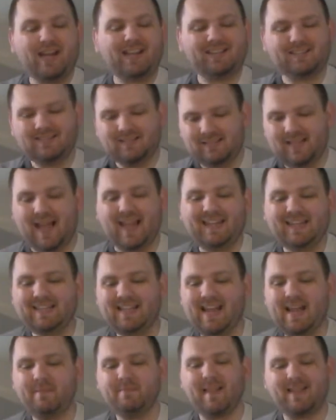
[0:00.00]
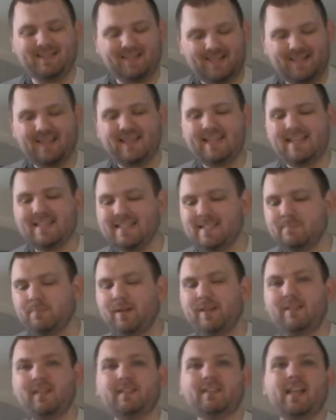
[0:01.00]
light game that's easy to
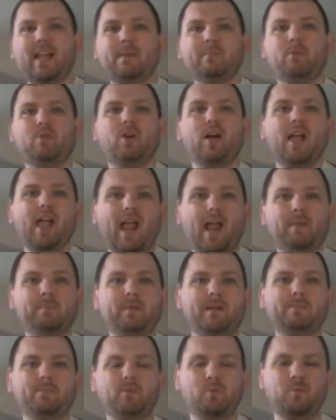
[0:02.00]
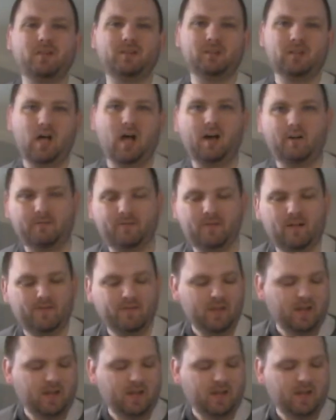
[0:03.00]
bring to the table and people would love.